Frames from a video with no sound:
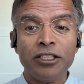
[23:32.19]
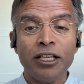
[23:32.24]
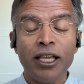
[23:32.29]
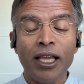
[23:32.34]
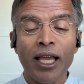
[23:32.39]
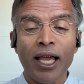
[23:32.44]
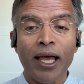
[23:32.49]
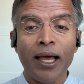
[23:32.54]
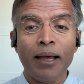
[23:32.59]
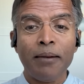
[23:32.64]

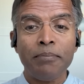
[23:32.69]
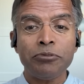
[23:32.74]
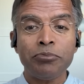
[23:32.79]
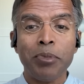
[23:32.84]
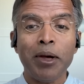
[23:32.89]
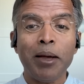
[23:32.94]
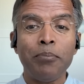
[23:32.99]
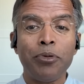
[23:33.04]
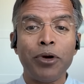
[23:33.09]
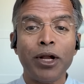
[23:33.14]
cabs
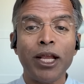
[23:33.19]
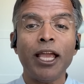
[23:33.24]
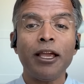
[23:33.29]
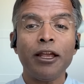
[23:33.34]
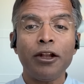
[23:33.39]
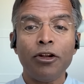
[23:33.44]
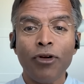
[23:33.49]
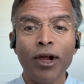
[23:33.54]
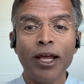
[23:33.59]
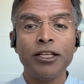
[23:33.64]
by bringing
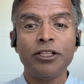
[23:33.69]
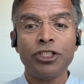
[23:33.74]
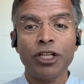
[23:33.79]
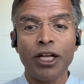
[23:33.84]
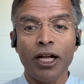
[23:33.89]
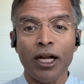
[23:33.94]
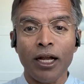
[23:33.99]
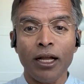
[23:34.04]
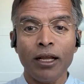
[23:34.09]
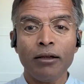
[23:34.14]
in ride
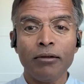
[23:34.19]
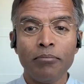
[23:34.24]
sharing.